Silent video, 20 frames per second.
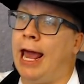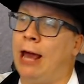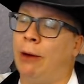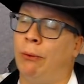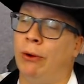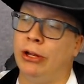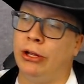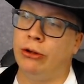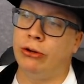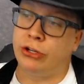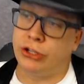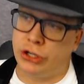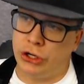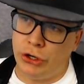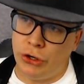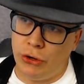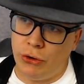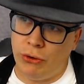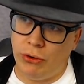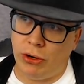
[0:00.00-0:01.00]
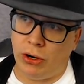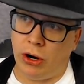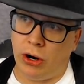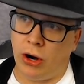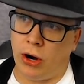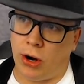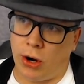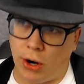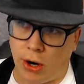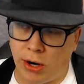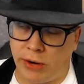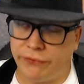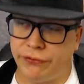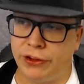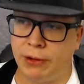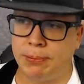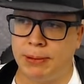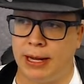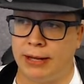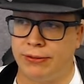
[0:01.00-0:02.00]
And when you do a hard
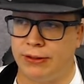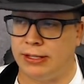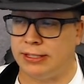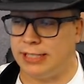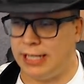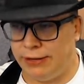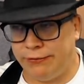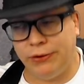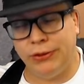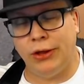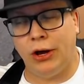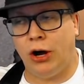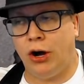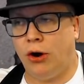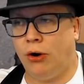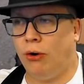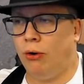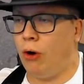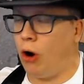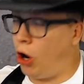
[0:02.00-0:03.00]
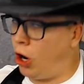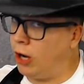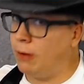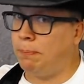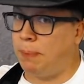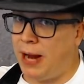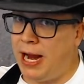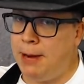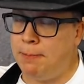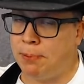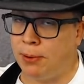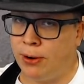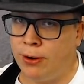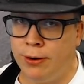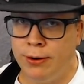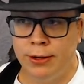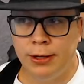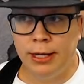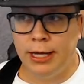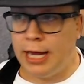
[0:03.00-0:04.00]
flip like this, even though on
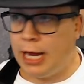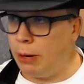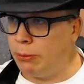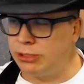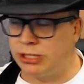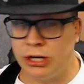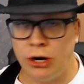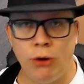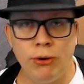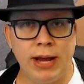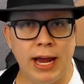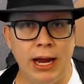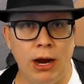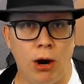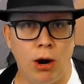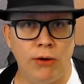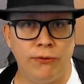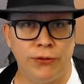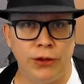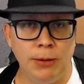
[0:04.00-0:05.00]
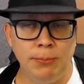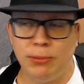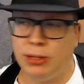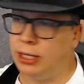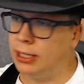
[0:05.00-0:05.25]
paper it was an okay hard flip,